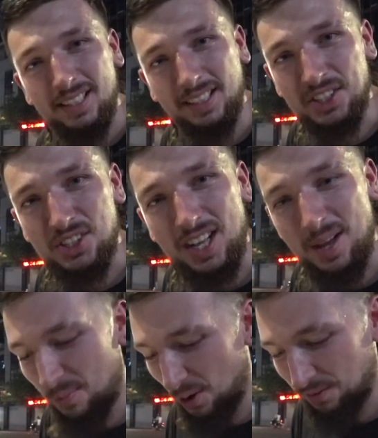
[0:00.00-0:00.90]
Let's try
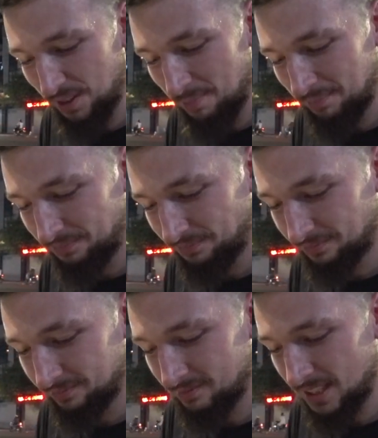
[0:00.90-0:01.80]
that broth then.
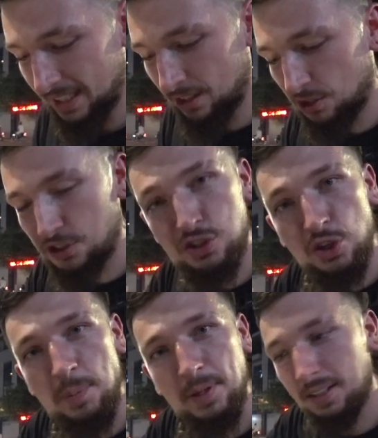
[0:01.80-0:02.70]
It looks
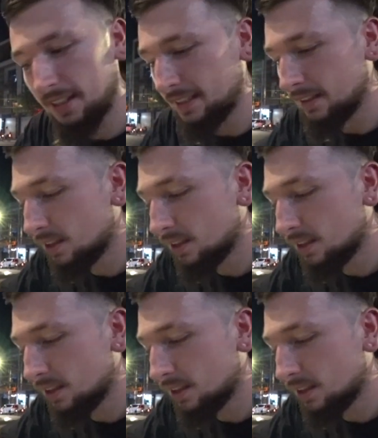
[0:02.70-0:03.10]
super clean.